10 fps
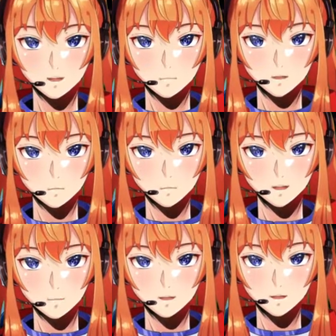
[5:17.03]
almost have
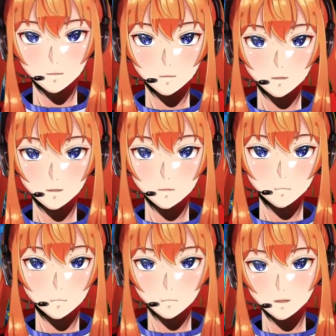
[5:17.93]
a certain
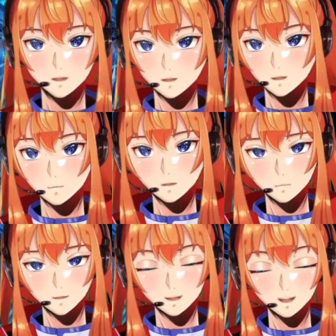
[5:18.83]
notoriety for
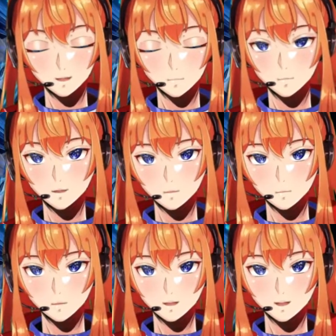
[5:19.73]
having terrible
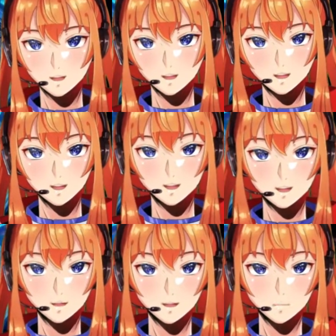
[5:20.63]
stories, and
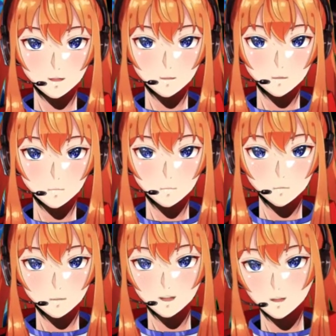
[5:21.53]
this being the 4th
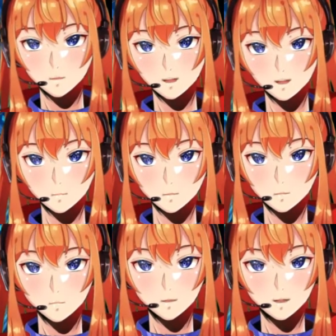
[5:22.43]
generation of
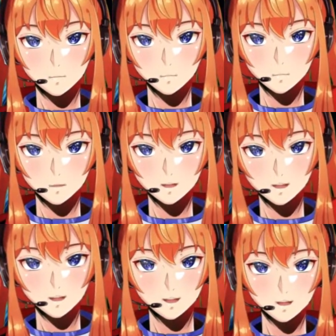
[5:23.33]
Pokemon games really
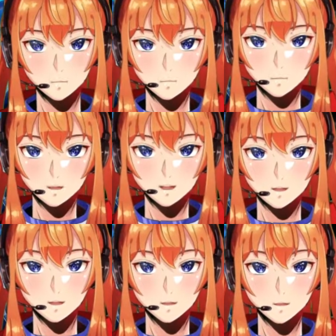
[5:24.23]
exemplifies
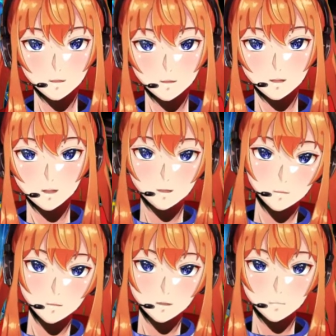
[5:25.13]
this. There are
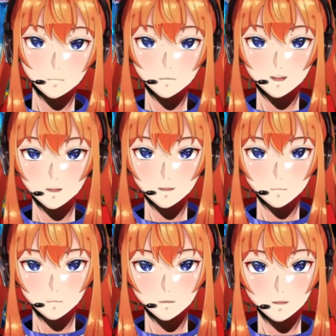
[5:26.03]
two main
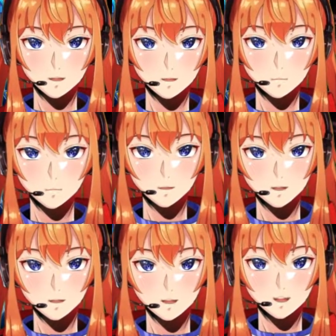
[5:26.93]
stories in
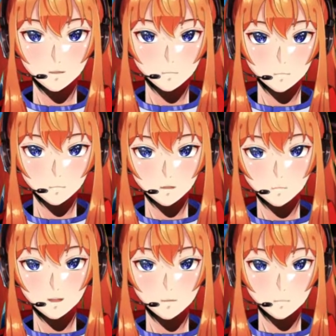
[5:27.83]
this and
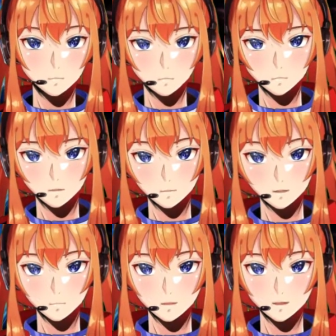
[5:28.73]
most Pokemon
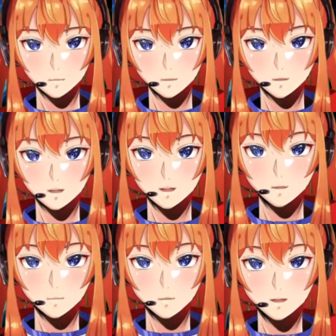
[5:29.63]
games. The
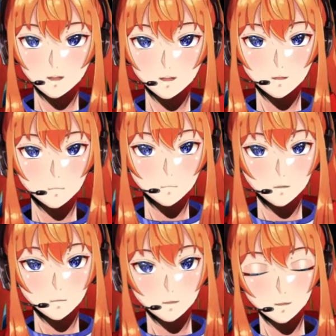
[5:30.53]
first is your own
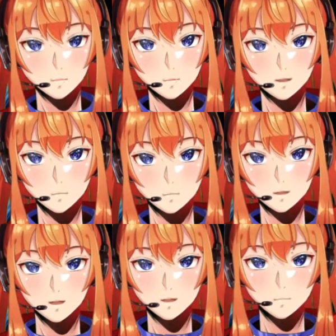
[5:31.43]
personal story
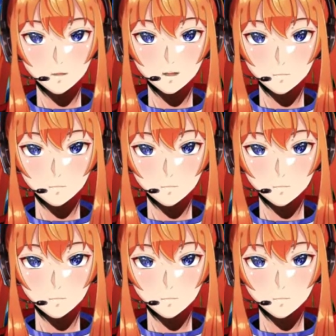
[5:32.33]
of becoming the